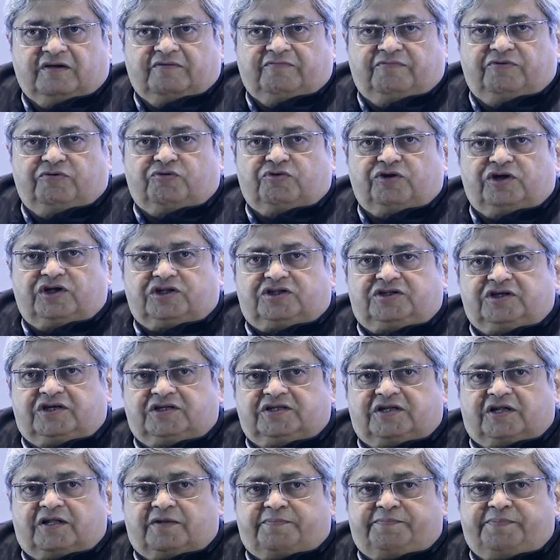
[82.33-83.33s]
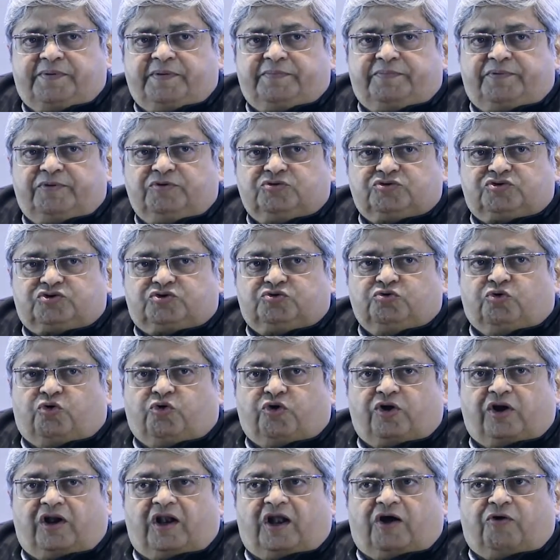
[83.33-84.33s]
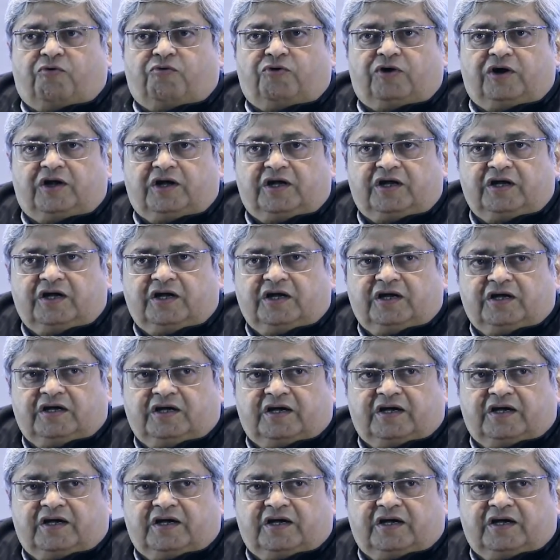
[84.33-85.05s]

We only think that the people who snore loudly